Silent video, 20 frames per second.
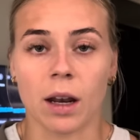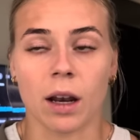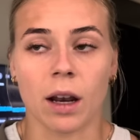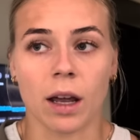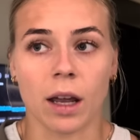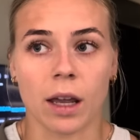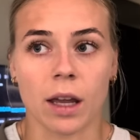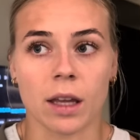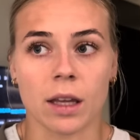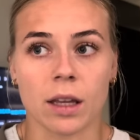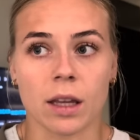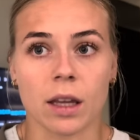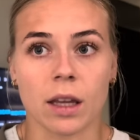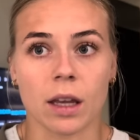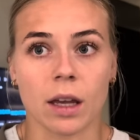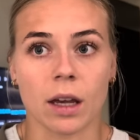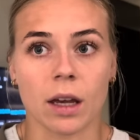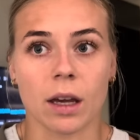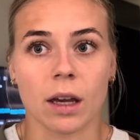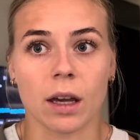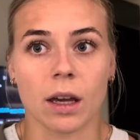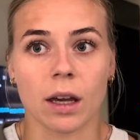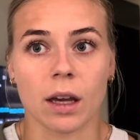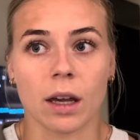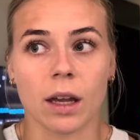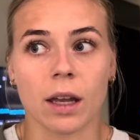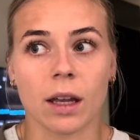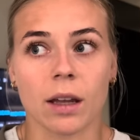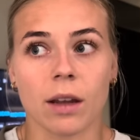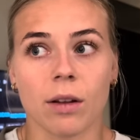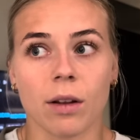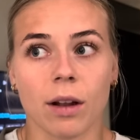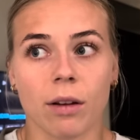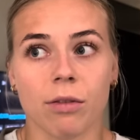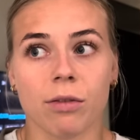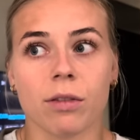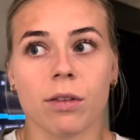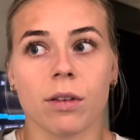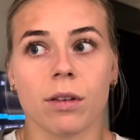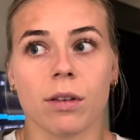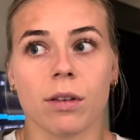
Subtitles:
Like it was